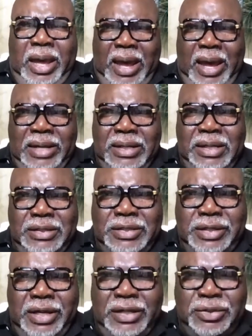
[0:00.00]
And he
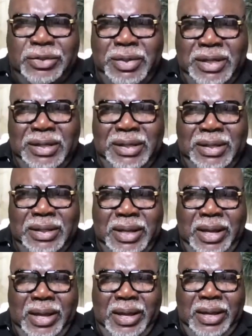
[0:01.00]
said to me,
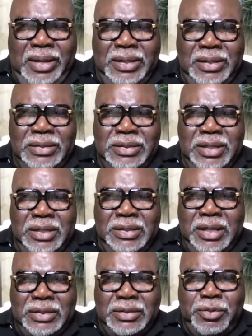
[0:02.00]
he said,
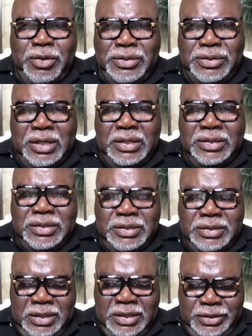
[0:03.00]
yes, Brother Jakes, he
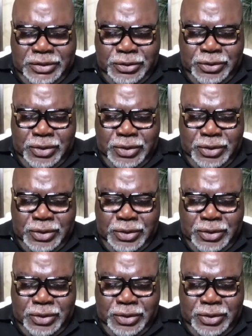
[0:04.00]
said, you